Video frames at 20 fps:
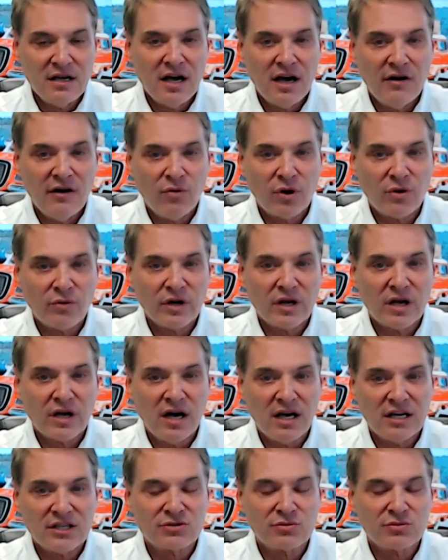of what it would
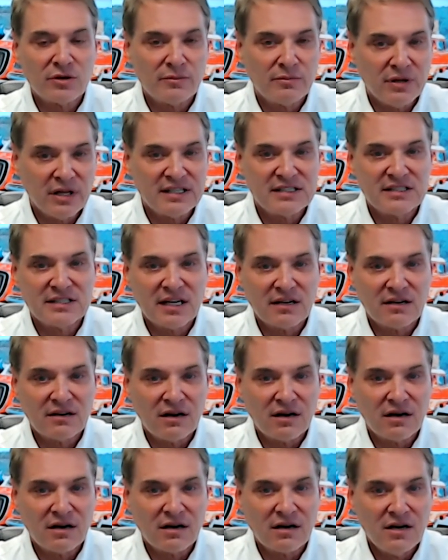cost to replace that
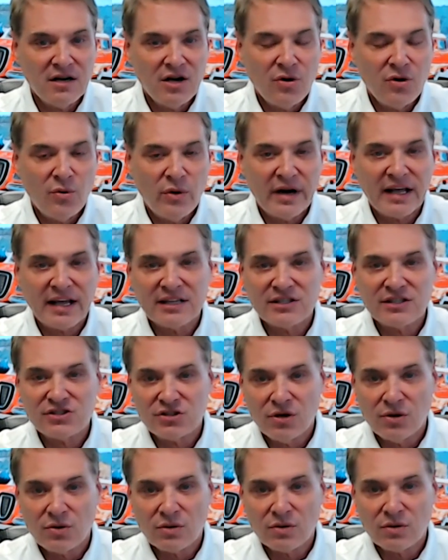car when it gets
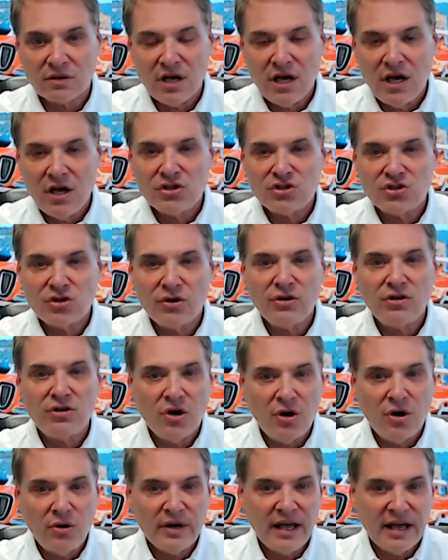totaled. So you
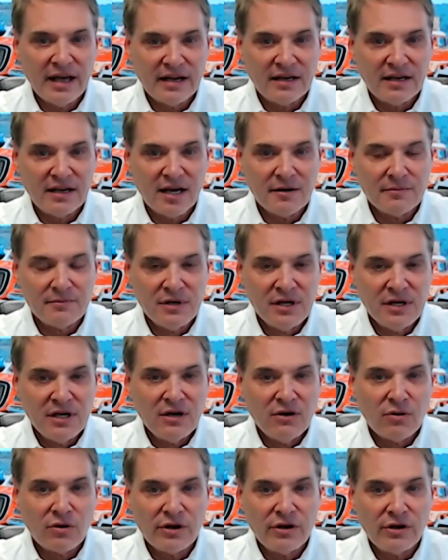don't end up
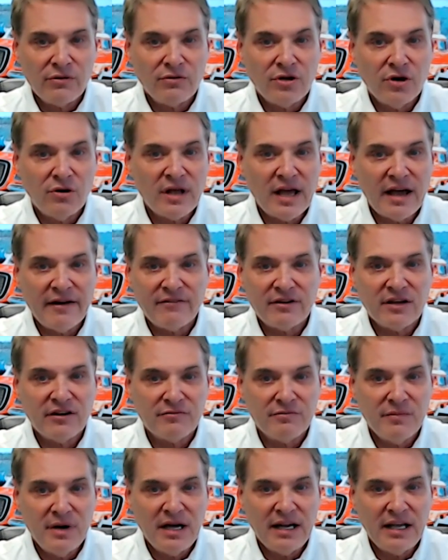where you don't have
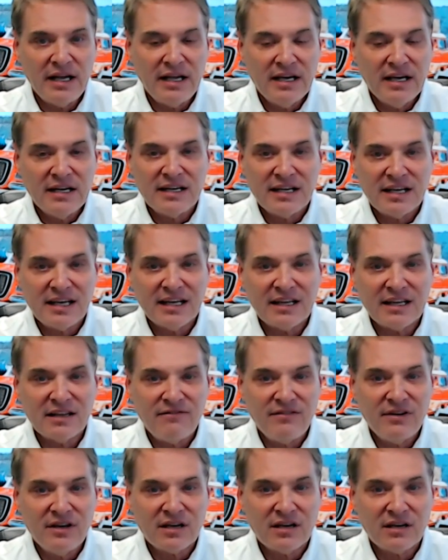enough money to get the
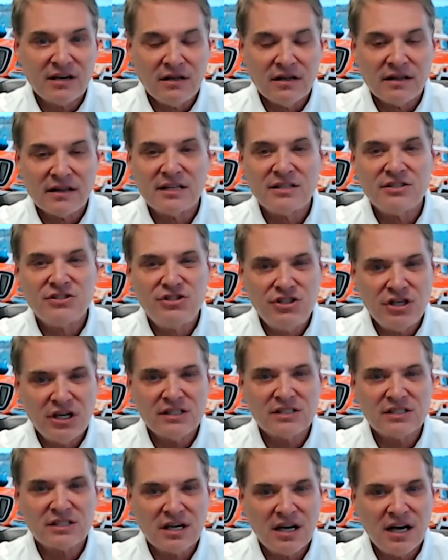vehicle that
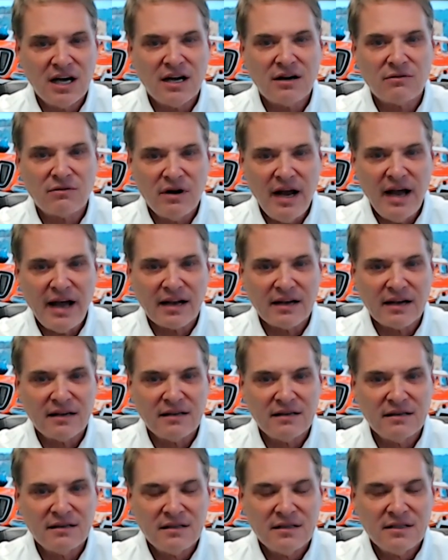just got wrecked.
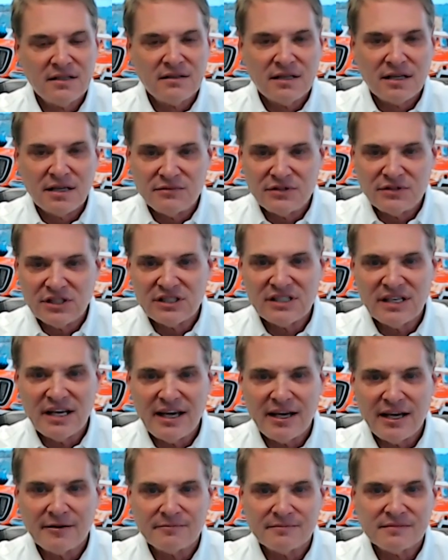I'm just
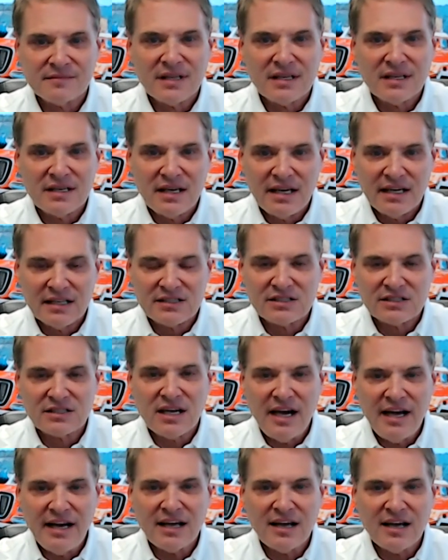saying, it's
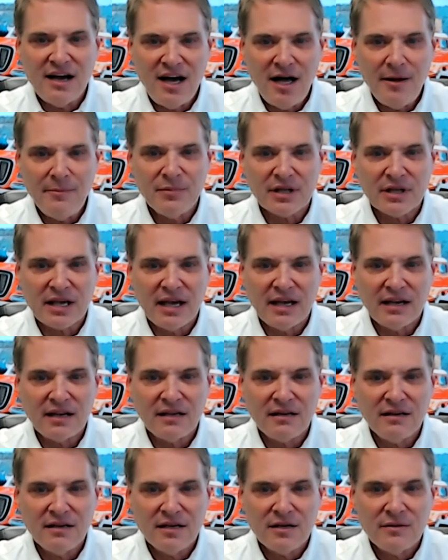kind of
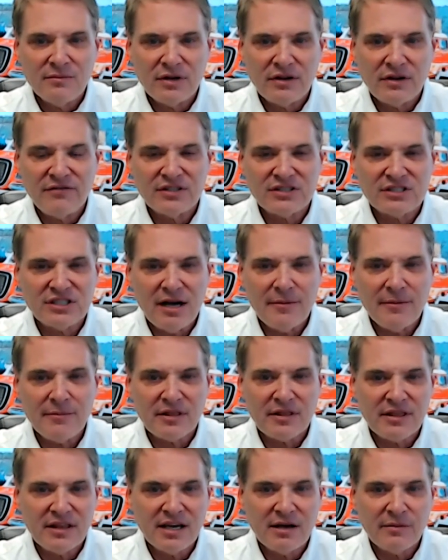complicated, but if you stop
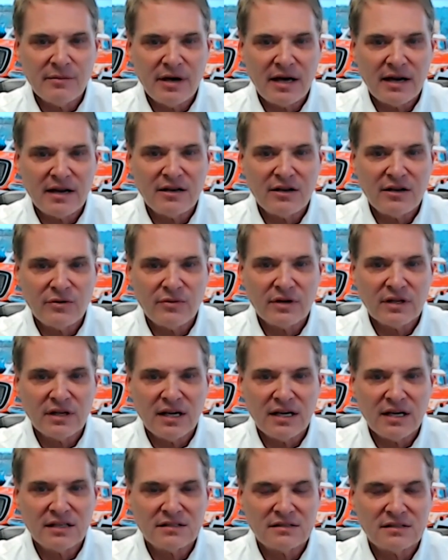and think about it, you
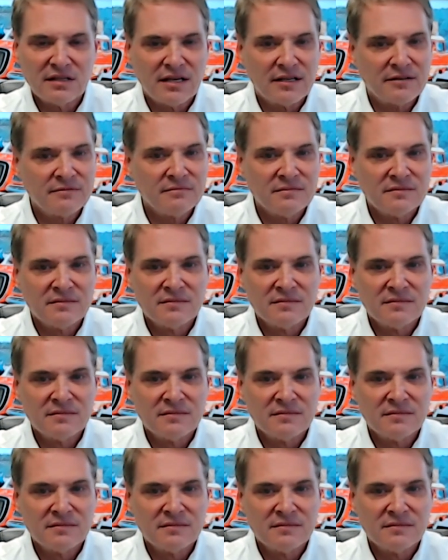realize that